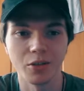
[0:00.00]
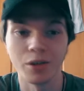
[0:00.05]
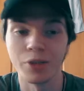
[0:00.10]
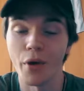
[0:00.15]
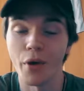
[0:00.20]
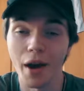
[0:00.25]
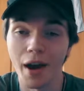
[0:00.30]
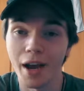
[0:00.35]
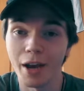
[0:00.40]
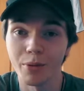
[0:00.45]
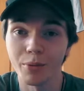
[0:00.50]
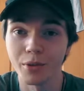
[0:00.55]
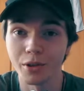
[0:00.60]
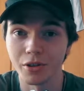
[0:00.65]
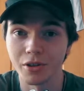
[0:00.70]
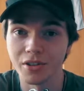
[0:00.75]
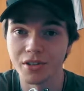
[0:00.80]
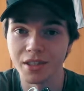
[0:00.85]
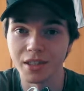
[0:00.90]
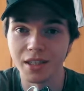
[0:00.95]
or if i want
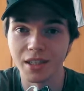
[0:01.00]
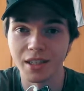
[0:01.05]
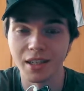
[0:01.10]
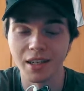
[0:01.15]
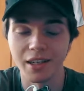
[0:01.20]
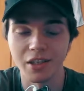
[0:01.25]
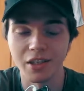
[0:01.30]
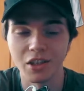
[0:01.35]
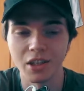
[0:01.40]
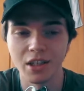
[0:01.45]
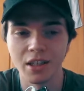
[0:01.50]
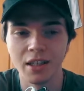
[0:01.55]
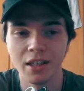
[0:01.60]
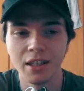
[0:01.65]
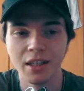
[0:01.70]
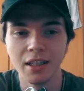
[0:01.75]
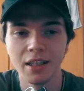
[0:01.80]
to consider that actually